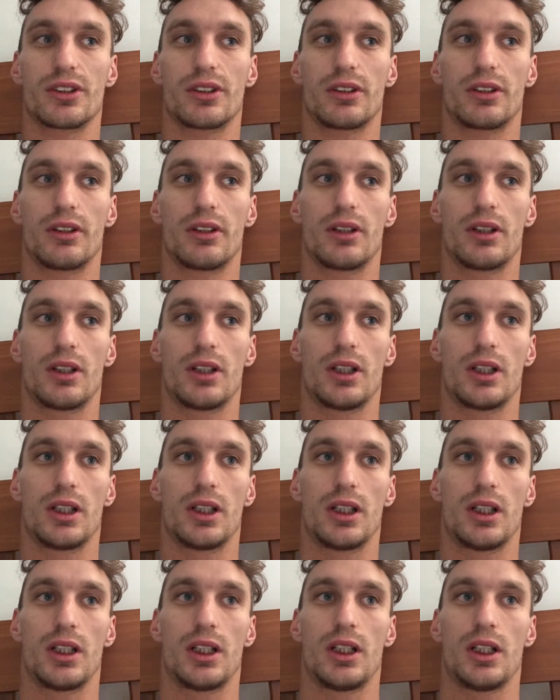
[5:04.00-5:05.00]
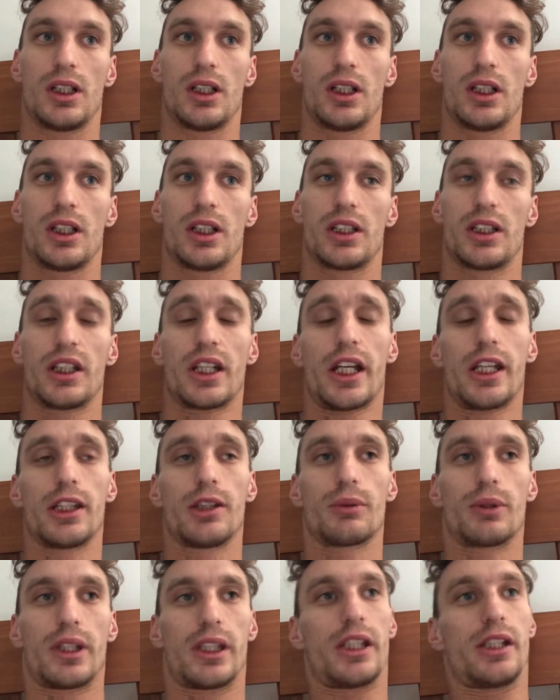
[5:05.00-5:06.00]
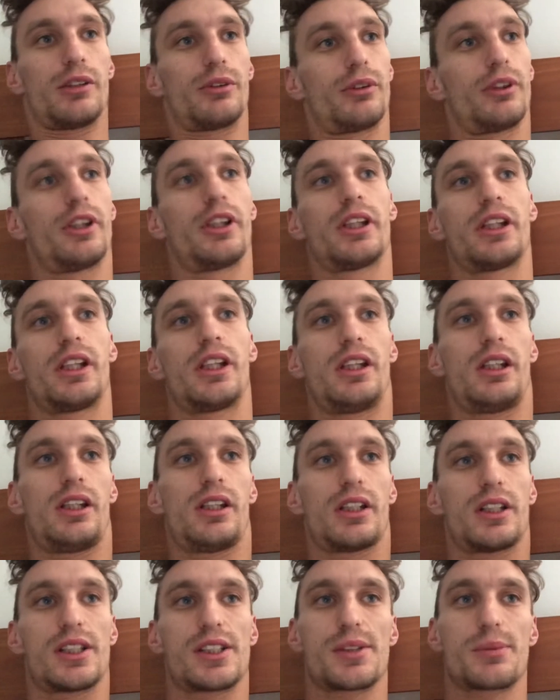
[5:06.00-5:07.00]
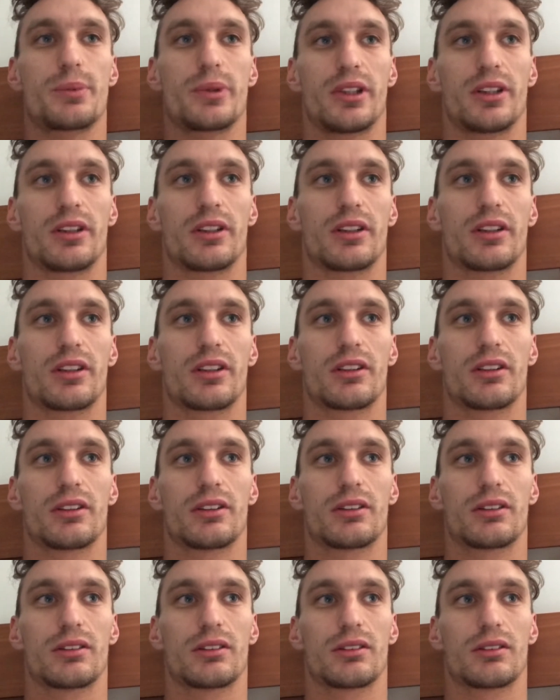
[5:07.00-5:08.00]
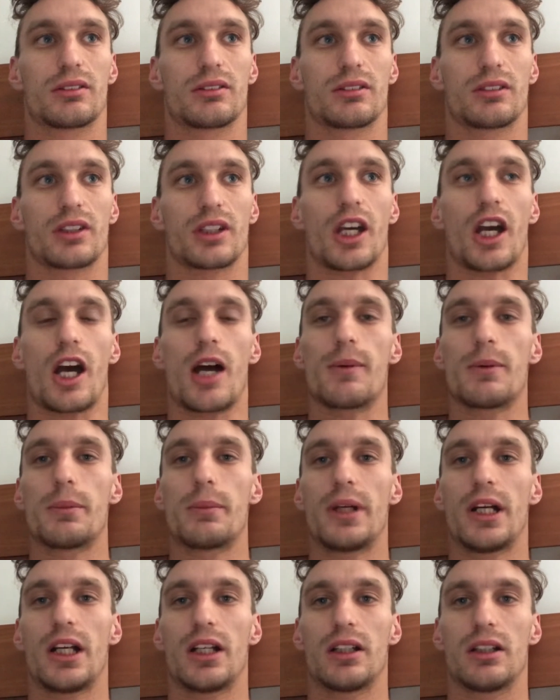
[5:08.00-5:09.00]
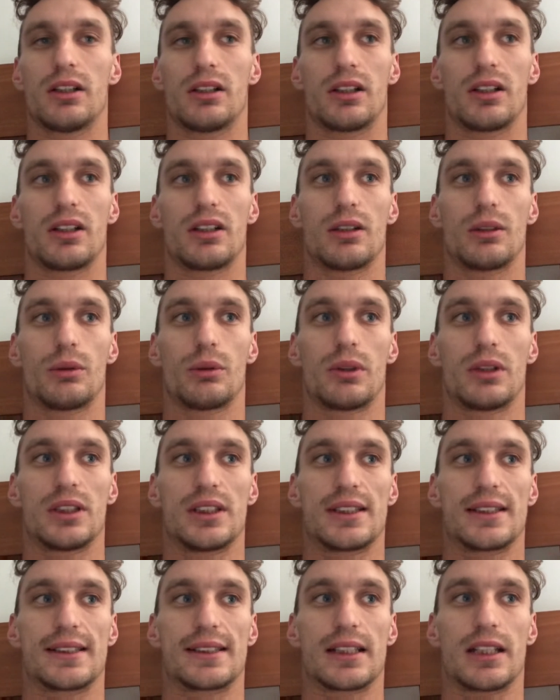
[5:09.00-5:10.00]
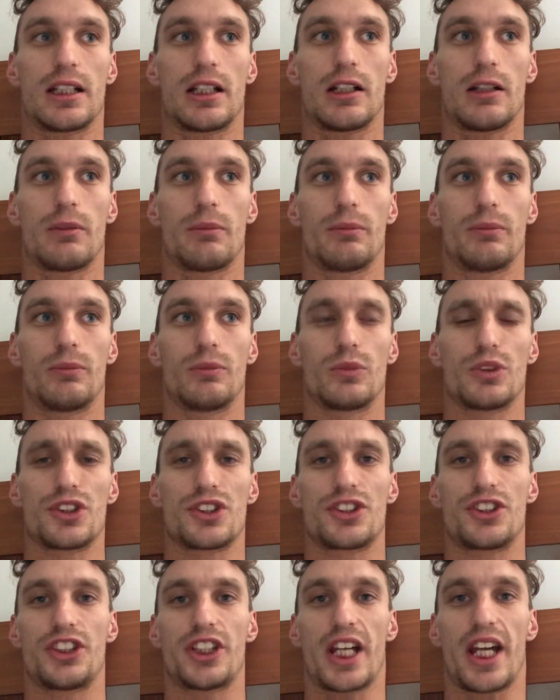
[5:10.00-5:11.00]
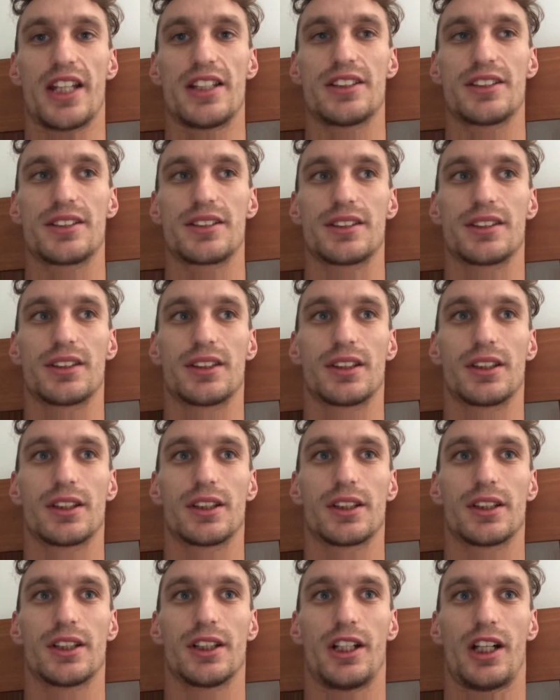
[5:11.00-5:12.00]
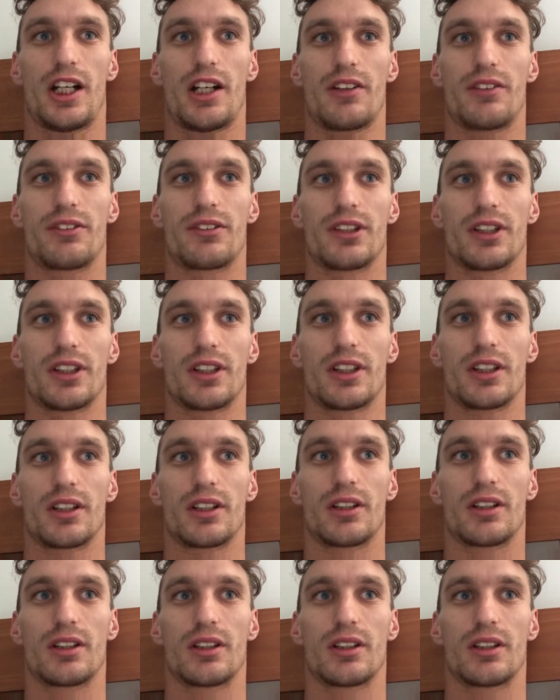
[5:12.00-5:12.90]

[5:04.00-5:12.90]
And the only one that really has been calm about it was Chaz, after